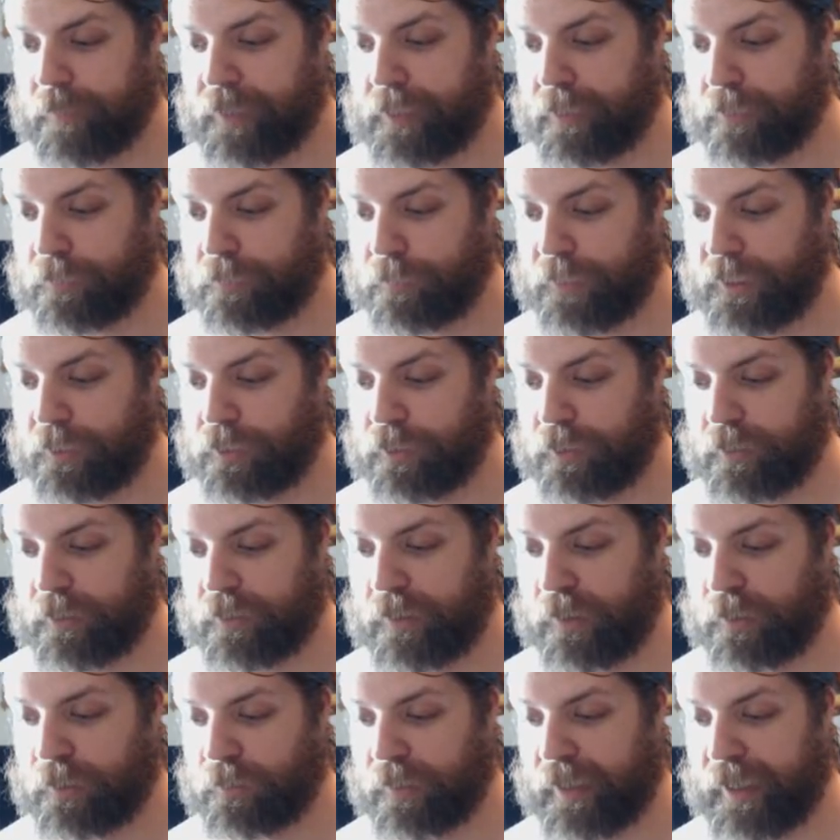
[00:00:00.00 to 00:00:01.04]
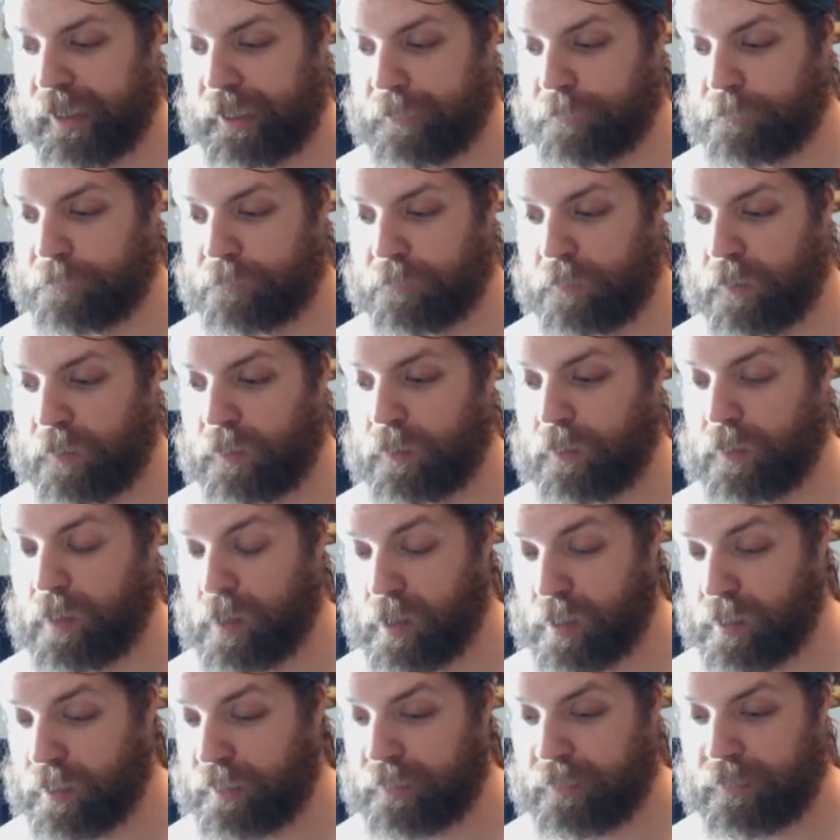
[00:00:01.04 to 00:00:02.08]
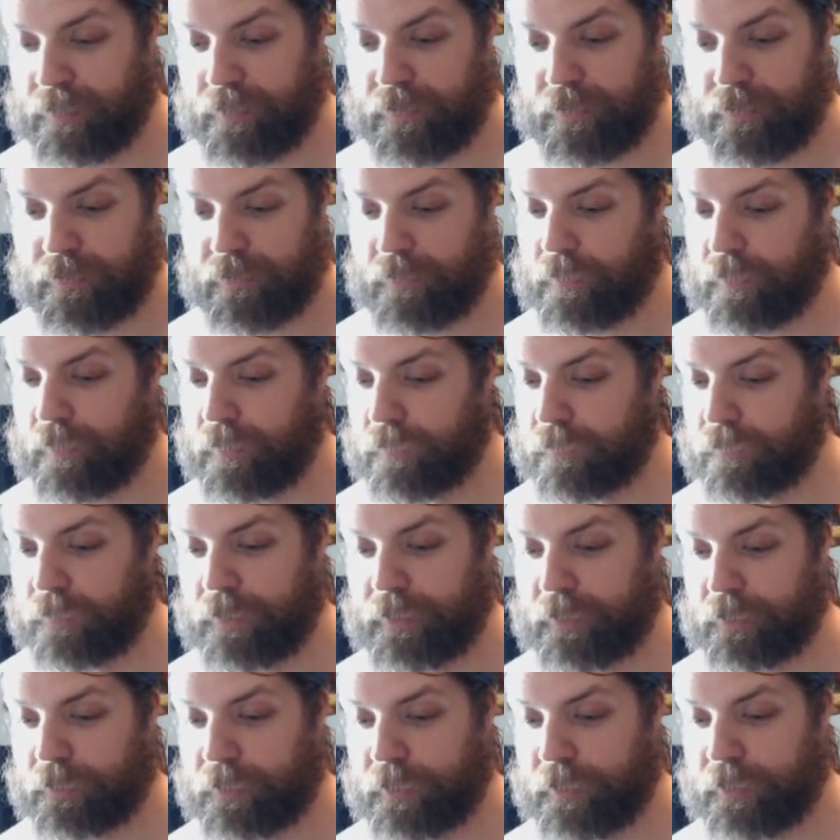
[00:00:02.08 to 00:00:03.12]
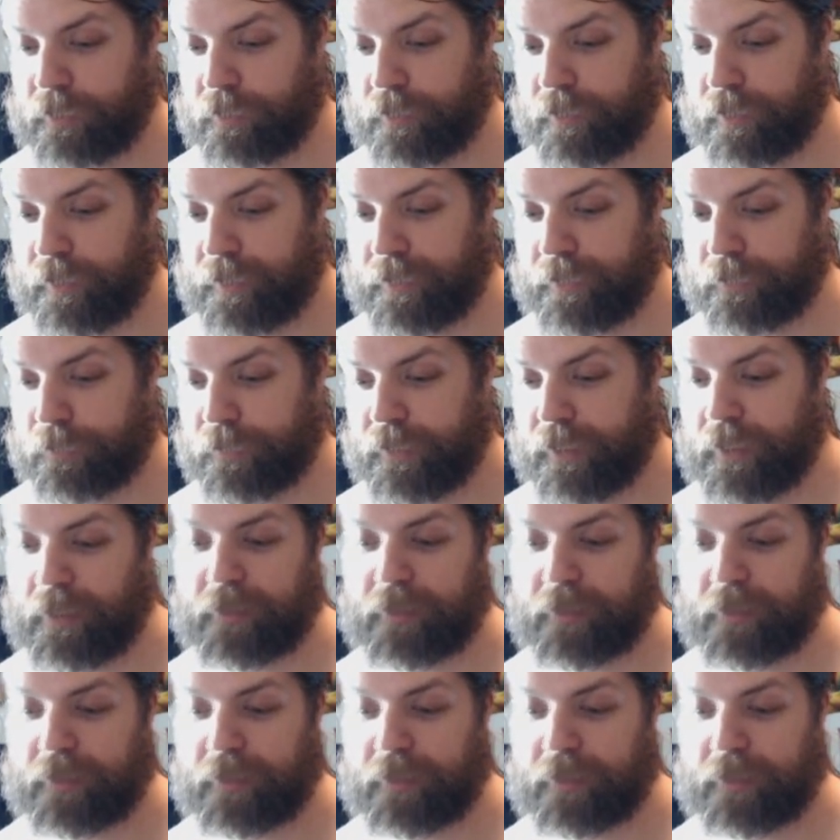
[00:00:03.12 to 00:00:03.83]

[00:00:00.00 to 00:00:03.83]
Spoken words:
because we just don't have a lot of like creature interaction.